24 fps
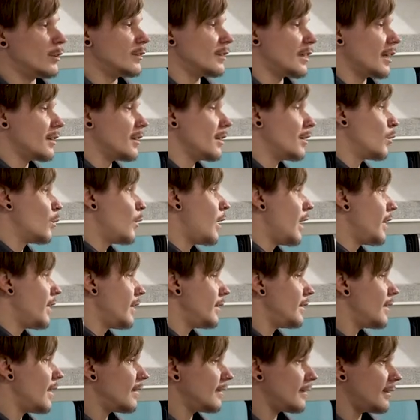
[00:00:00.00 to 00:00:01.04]
is I think why they
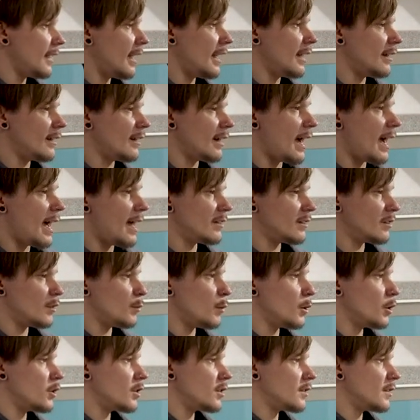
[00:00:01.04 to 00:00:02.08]
designate it as an
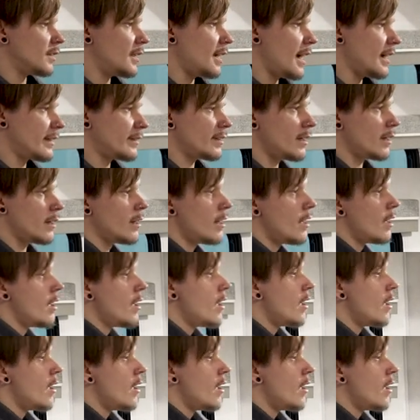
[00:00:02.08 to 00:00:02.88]
emergency exit.